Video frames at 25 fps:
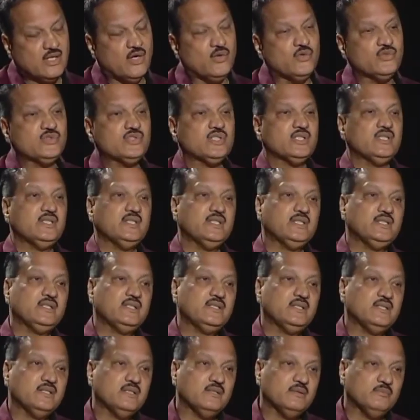counsel in
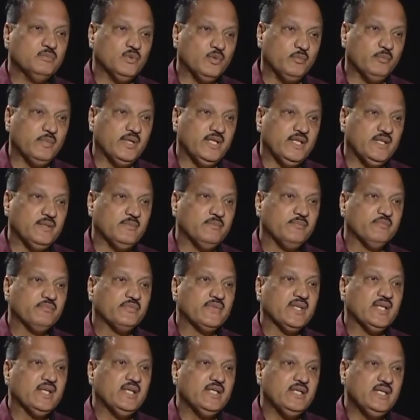Mumbai.
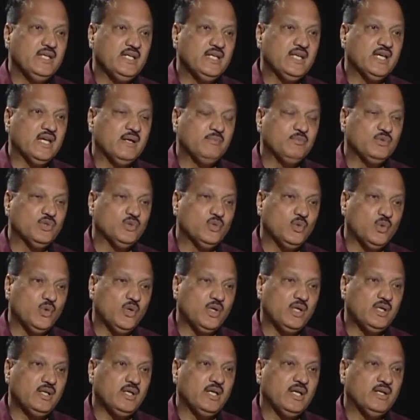He came to
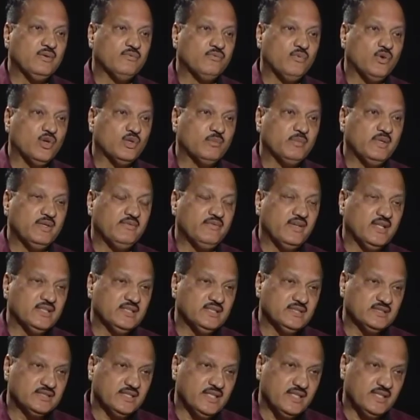Goa and fought my
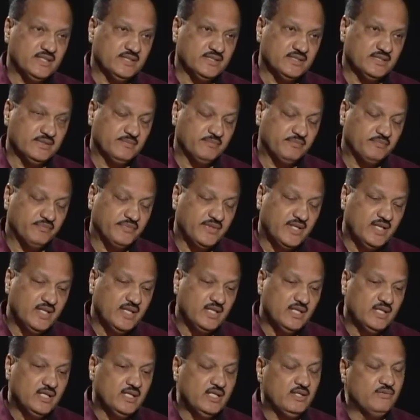father's case.
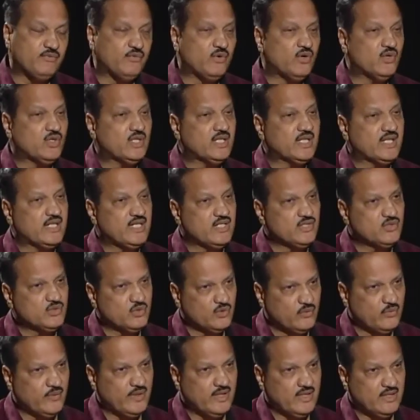He fought the case
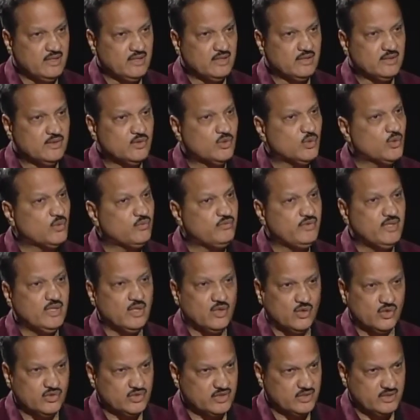so well, though we
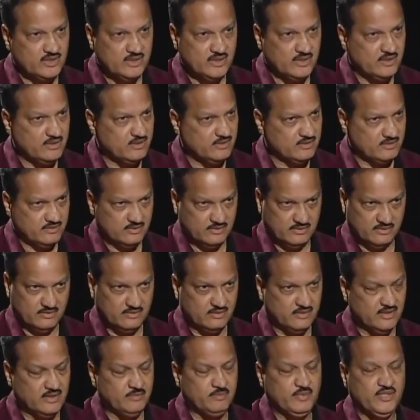lost the
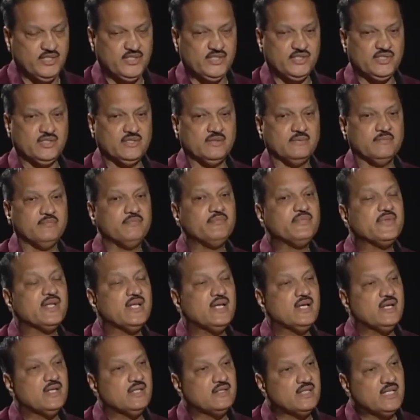writ petition,
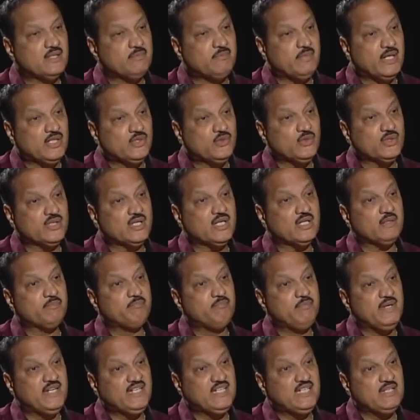that Bandokar
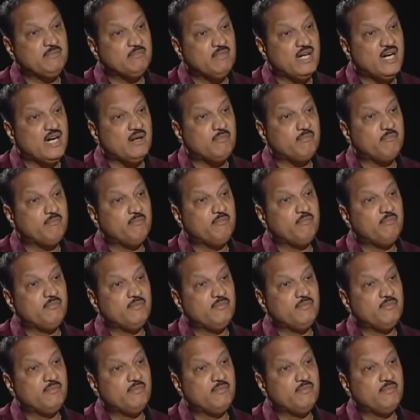picked him up